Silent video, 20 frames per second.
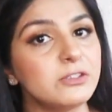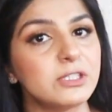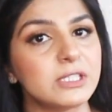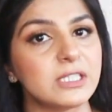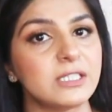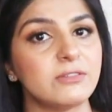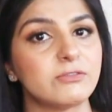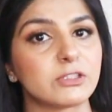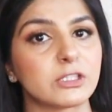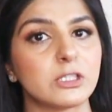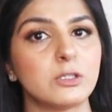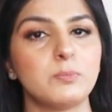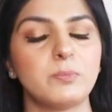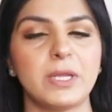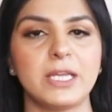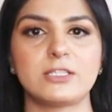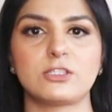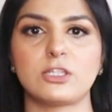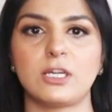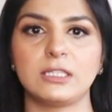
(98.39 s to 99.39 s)
reliever
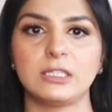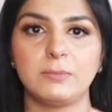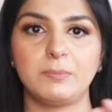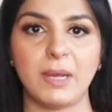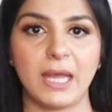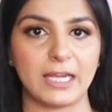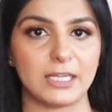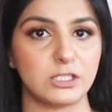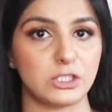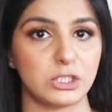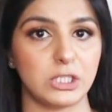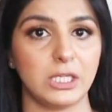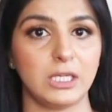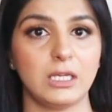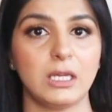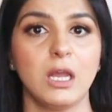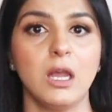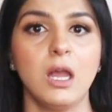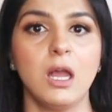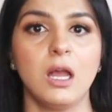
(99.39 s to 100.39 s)
based on the
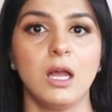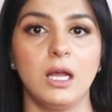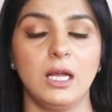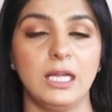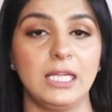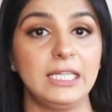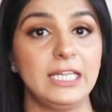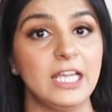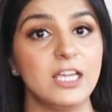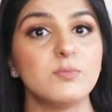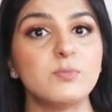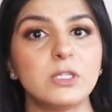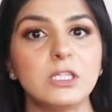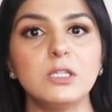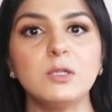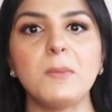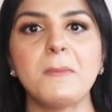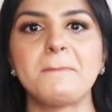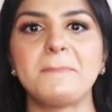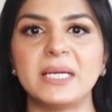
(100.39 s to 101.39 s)
packaging label,